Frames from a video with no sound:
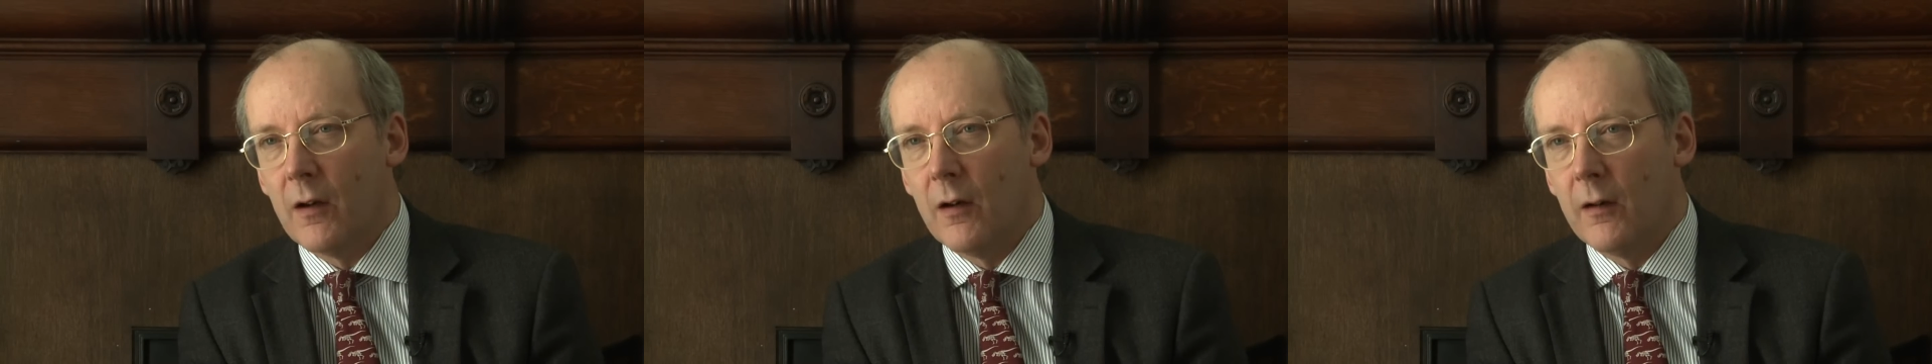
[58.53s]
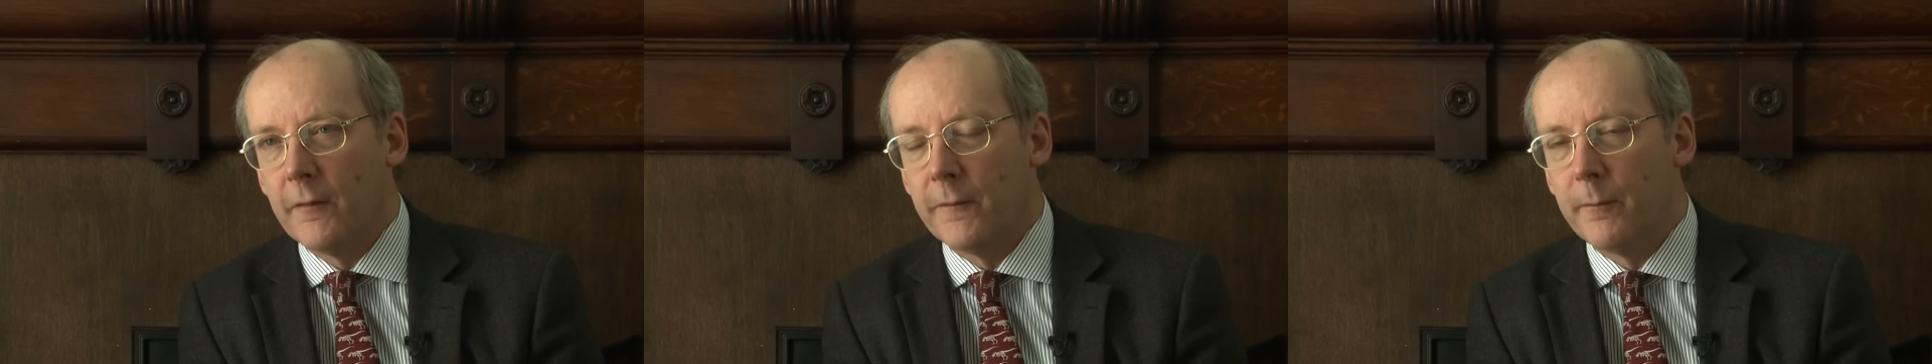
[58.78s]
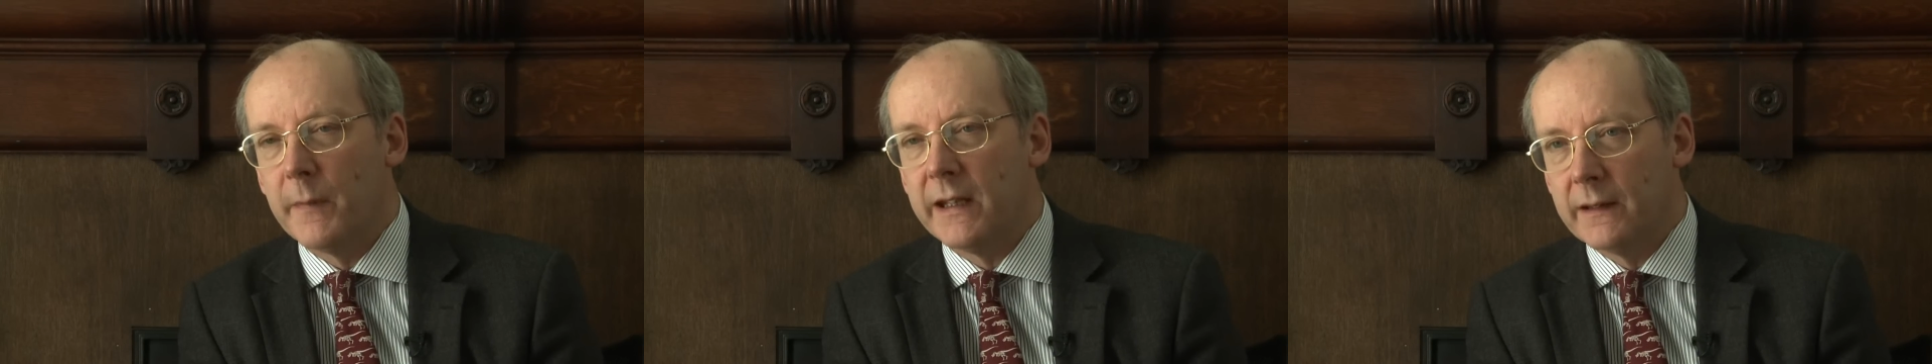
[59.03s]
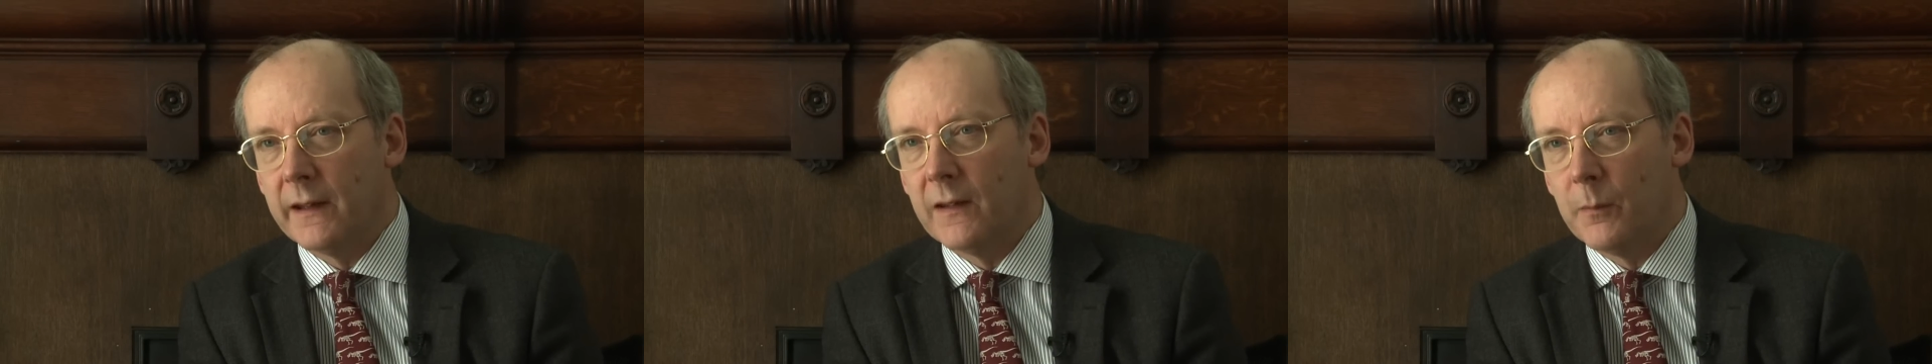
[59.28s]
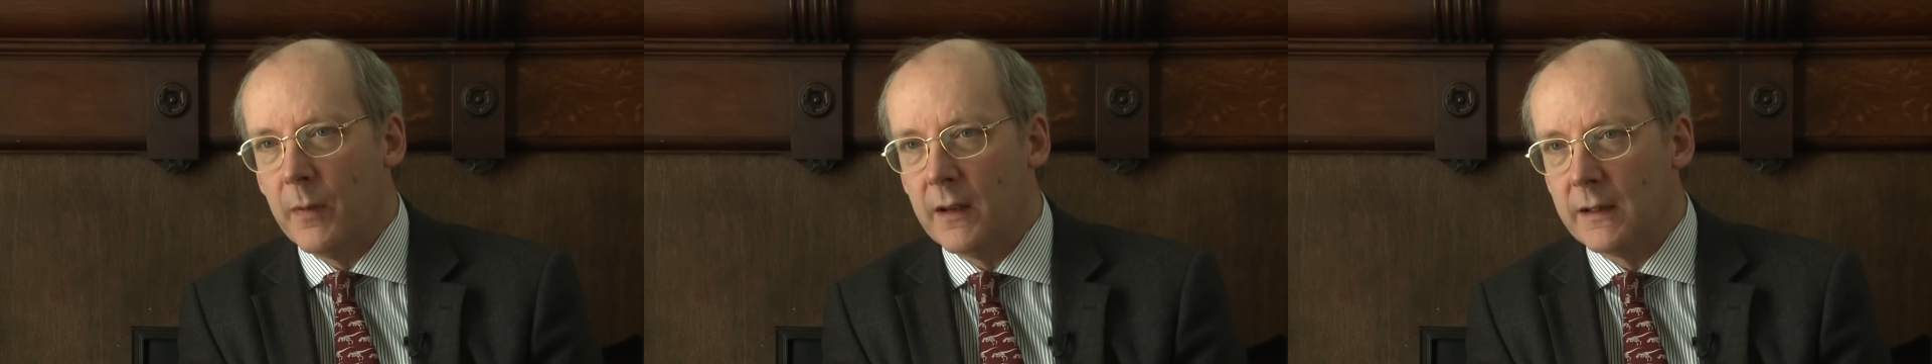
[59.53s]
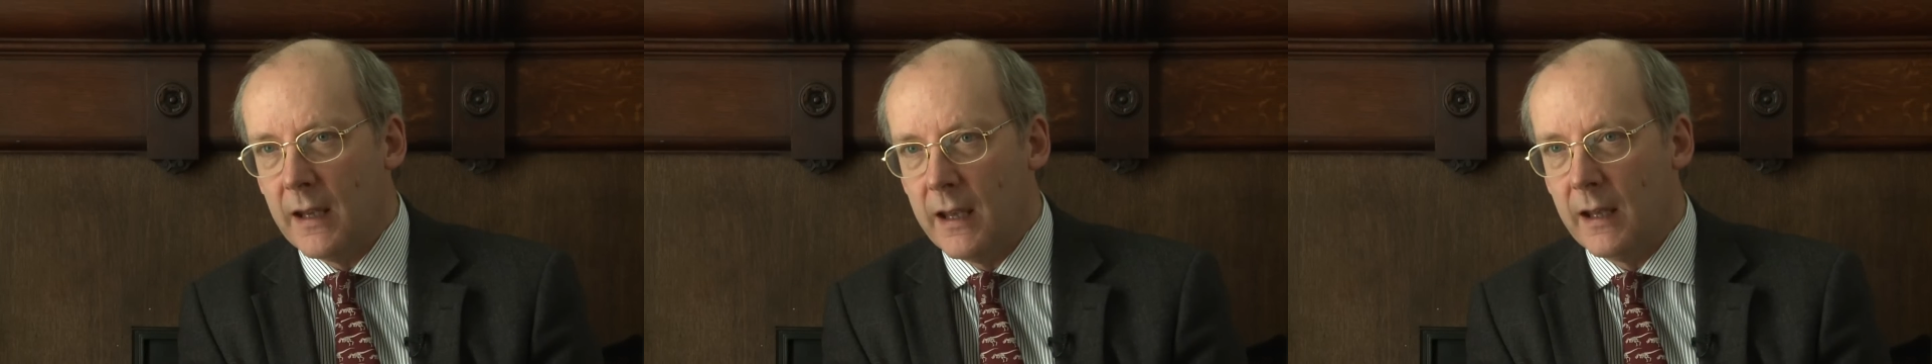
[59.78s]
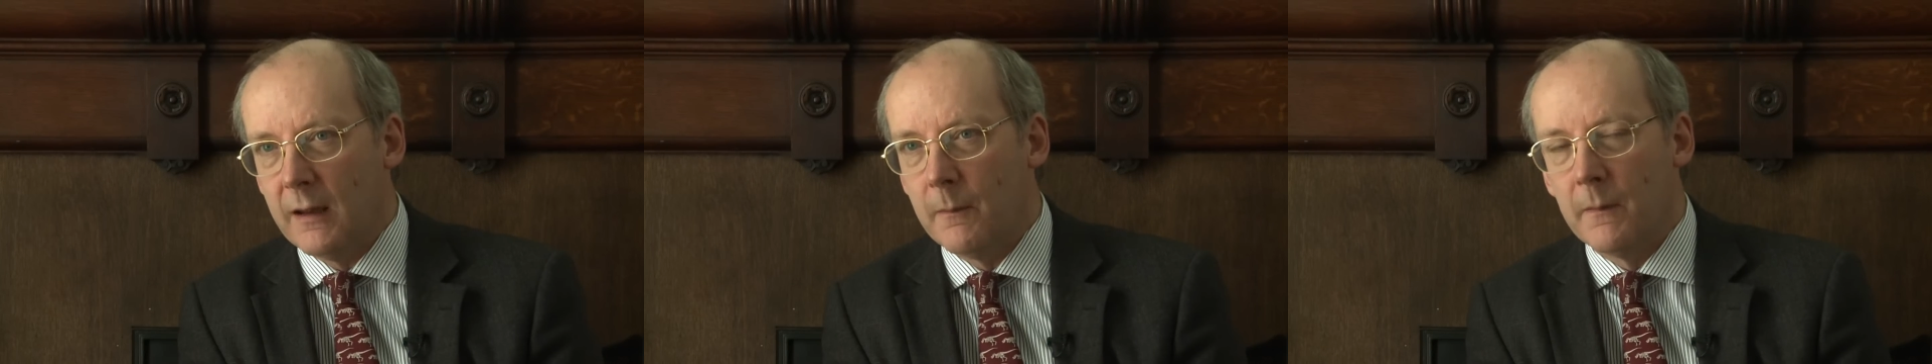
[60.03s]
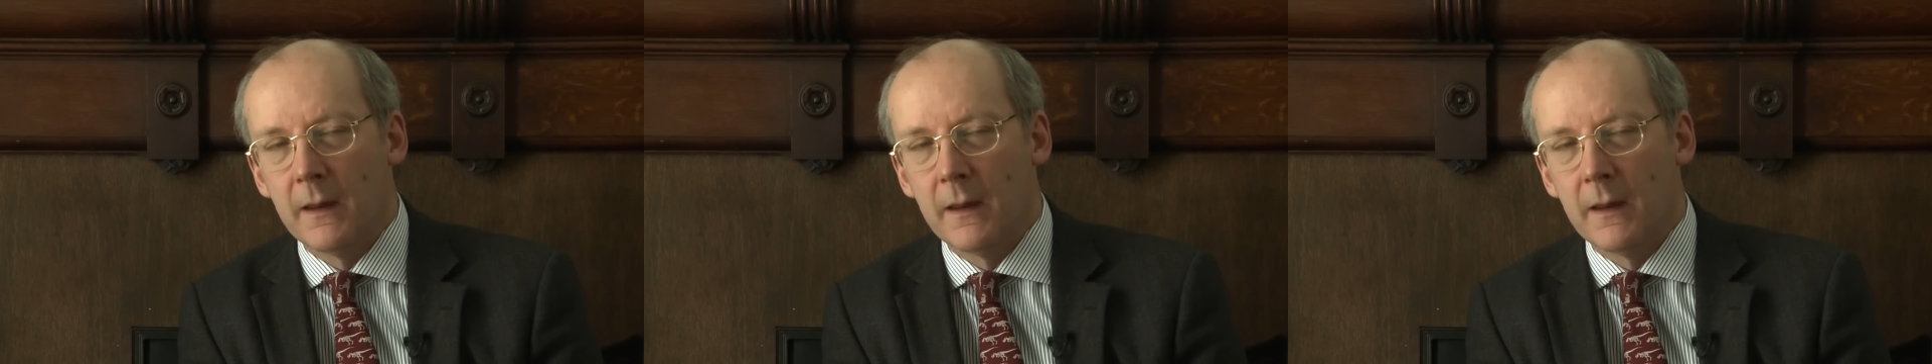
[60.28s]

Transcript: of meters per year.